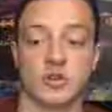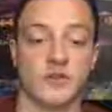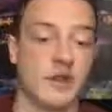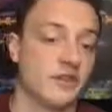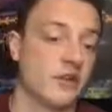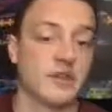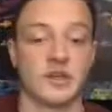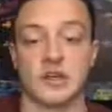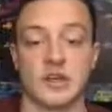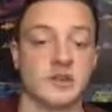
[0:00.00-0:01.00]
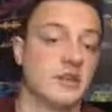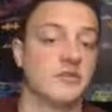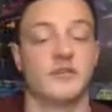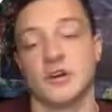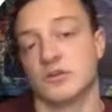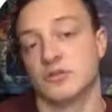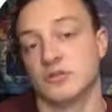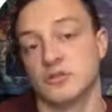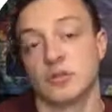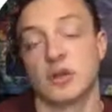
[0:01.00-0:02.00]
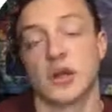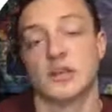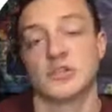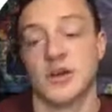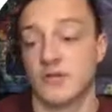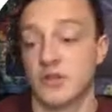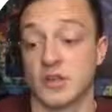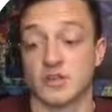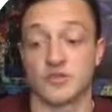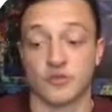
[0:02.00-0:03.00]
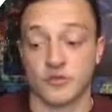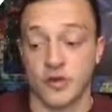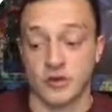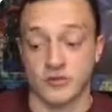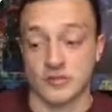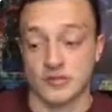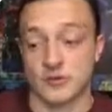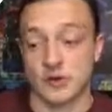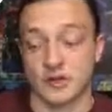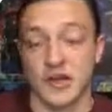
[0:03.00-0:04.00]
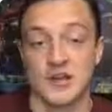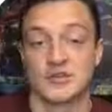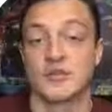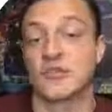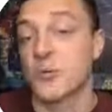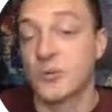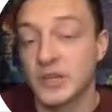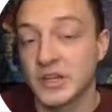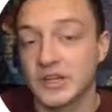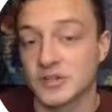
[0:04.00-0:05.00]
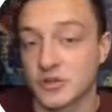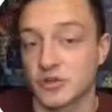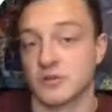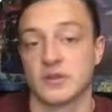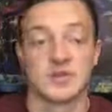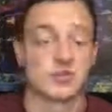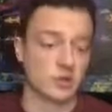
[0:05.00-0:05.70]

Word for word: of everything in the funnel, okay? So everything's your fault if it doesn't work. So you have complete control. That's